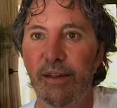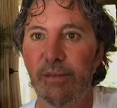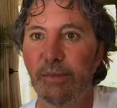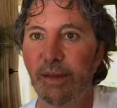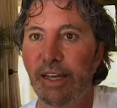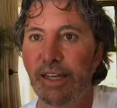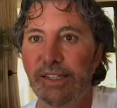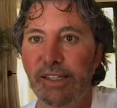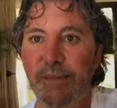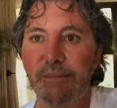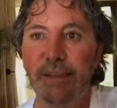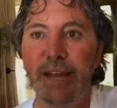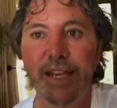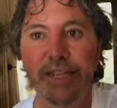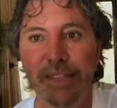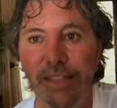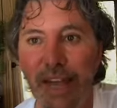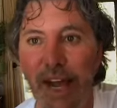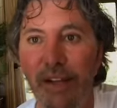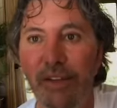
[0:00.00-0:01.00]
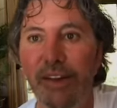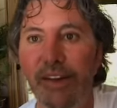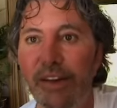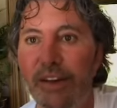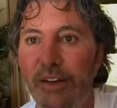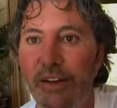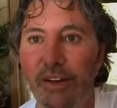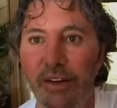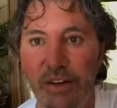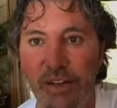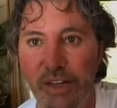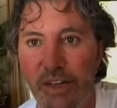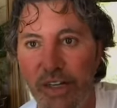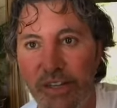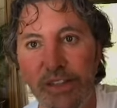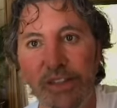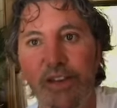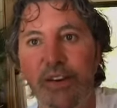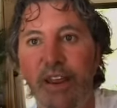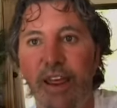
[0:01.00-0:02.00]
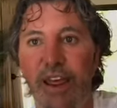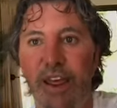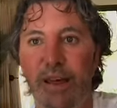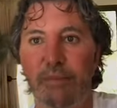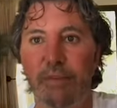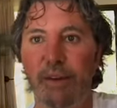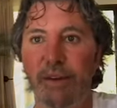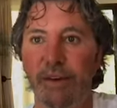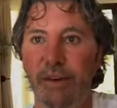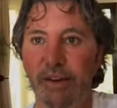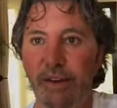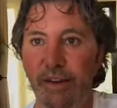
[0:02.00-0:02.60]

Because I'm not telling you good shit's going to happen.